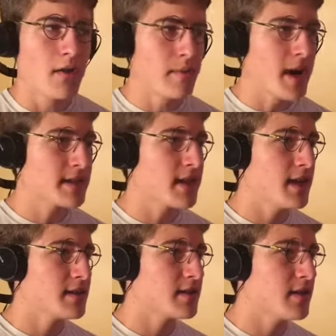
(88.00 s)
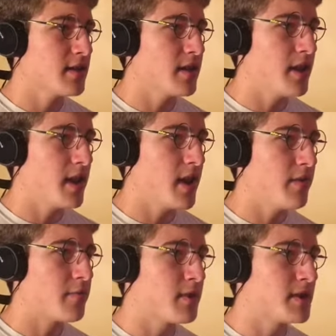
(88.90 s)
The mass cancel at
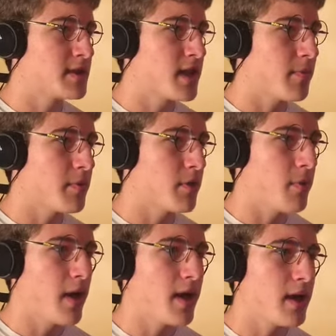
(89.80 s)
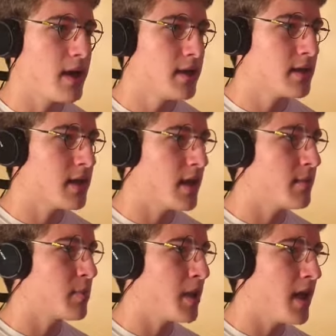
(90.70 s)
every step of the way.
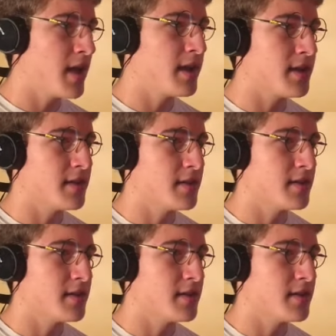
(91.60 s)
Incline plane.